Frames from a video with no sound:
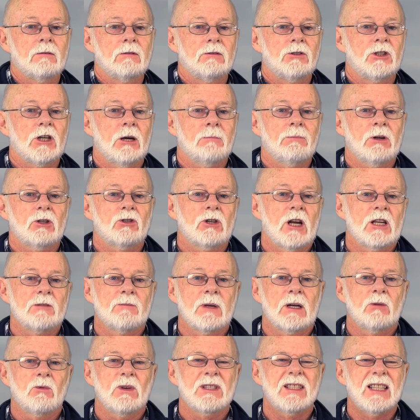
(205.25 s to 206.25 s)
jumper
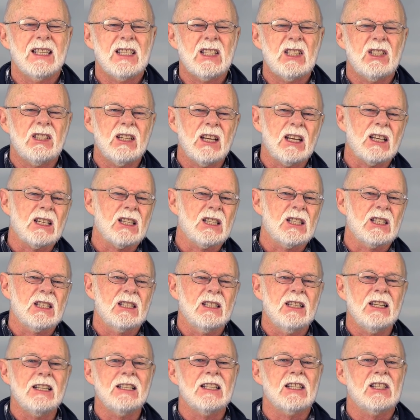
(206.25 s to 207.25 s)
transmitter was the sticks
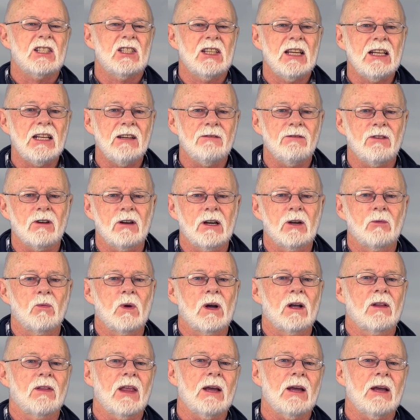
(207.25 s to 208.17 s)
didn't center very well.